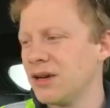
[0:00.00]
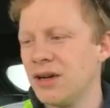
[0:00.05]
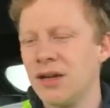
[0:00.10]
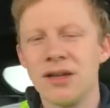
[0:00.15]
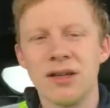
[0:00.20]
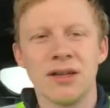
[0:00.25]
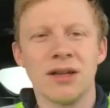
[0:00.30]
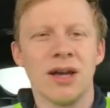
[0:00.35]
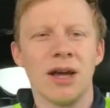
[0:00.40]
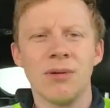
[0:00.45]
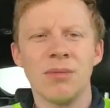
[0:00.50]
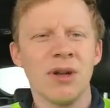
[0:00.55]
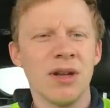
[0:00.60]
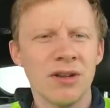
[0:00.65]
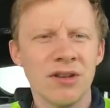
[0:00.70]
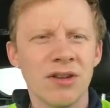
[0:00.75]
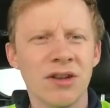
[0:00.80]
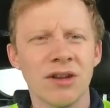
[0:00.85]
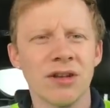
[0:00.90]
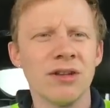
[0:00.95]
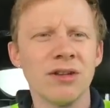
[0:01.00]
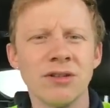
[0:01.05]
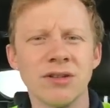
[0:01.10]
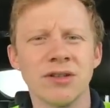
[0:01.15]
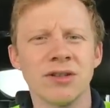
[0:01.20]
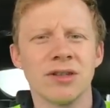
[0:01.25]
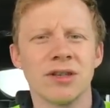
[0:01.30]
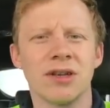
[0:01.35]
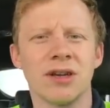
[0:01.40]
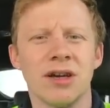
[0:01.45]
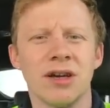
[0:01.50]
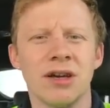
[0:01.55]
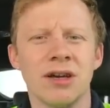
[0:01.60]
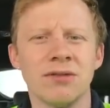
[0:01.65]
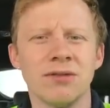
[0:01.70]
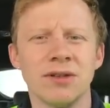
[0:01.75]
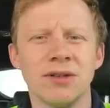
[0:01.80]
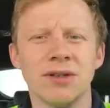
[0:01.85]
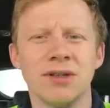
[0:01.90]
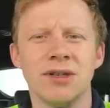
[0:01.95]
God, I better start using the
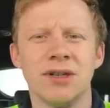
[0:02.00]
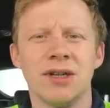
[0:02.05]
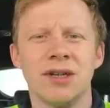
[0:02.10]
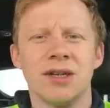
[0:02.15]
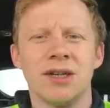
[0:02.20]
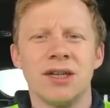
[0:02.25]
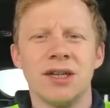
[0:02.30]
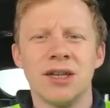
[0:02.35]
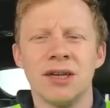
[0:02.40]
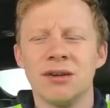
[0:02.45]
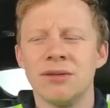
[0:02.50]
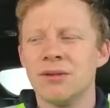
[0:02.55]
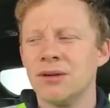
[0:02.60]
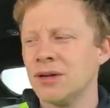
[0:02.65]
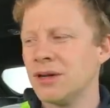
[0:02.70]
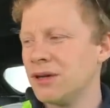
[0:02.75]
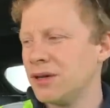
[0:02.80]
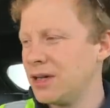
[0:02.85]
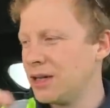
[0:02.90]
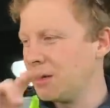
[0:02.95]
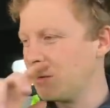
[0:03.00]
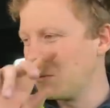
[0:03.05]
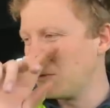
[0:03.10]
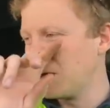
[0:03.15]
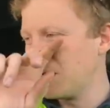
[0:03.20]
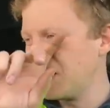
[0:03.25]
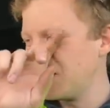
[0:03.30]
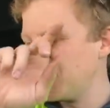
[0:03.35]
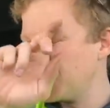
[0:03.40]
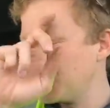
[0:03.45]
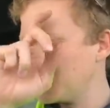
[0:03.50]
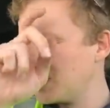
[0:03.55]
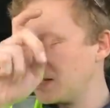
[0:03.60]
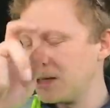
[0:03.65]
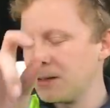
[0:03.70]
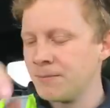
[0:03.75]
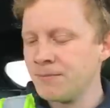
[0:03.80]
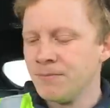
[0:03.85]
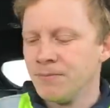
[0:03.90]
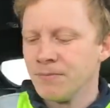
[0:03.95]
car, and in a way,
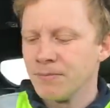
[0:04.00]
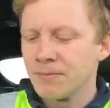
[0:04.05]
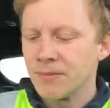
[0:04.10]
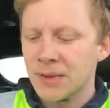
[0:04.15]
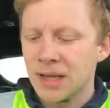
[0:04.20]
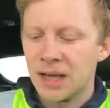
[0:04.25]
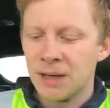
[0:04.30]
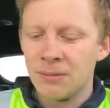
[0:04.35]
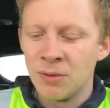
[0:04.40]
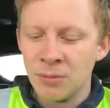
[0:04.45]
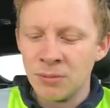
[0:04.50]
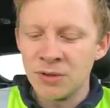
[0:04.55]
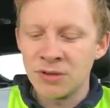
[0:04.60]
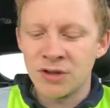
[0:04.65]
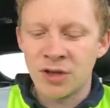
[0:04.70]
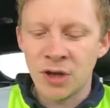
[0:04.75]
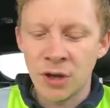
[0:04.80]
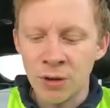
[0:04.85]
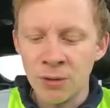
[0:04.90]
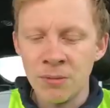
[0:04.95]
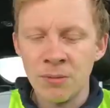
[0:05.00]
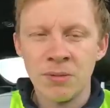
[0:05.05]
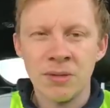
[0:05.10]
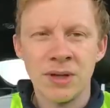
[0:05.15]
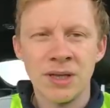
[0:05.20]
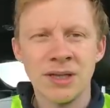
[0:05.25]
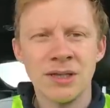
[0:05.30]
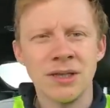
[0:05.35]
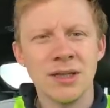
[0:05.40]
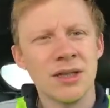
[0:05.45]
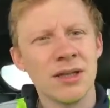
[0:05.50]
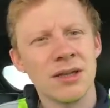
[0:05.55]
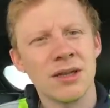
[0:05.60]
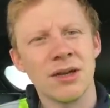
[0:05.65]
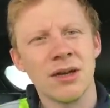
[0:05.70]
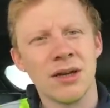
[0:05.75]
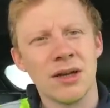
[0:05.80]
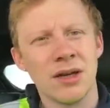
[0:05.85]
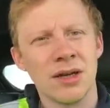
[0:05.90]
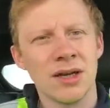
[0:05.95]
I'm almost hoping that the
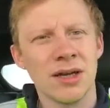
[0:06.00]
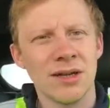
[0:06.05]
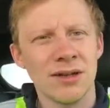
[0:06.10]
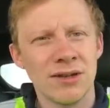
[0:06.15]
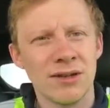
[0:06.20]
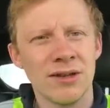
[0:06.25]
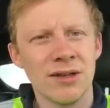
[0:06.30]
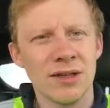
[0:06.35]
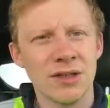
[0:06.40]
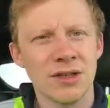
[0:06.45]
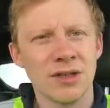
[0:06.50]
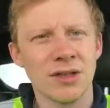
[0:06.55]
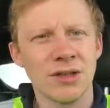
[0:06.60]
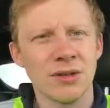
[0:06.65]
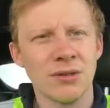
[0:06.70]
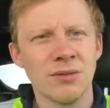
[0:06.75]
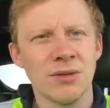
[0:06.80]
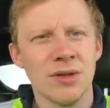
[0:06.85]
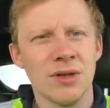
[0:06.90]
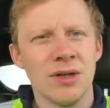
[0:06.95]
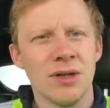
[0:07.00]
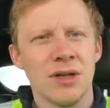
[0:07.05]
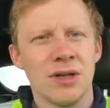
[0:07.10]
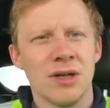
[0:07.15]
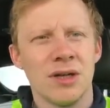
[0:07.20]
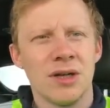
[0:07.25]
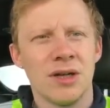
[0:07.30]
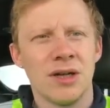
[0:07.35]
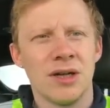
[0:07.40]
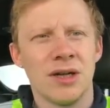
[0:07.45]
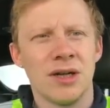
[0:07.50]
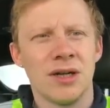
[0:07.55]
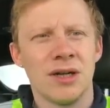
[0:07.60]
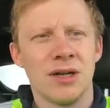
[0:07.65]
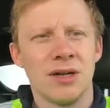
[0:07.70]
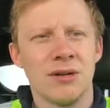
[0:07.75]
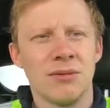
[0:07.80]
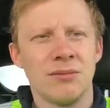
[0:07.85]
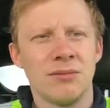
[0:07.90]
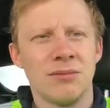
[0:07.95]
car gets the issue,
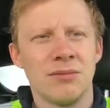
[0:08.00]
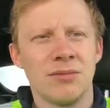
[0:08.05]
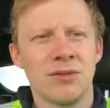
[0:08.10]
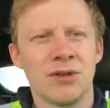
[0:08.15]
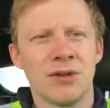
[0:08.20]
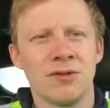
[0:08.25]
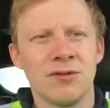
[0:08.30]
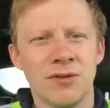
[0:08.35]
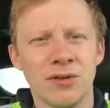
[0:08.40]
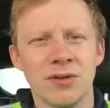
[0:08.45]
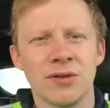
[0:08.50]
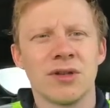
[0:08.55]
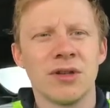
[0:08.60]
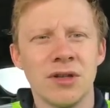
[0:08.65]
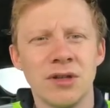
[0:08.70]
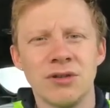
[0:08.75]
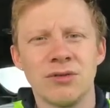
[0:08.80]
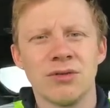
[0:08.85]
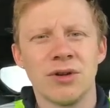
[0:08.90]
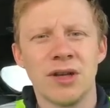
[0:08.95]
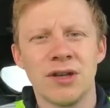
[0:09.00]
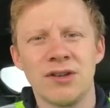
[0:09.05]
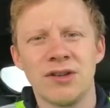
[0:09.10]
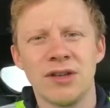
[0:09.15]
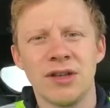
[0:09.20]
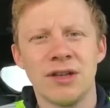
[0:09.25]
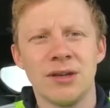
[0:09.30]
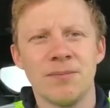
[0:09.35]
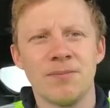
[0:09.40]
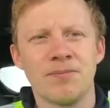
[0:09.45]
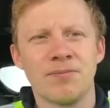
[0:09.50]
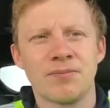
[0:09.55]
so Ford can address it.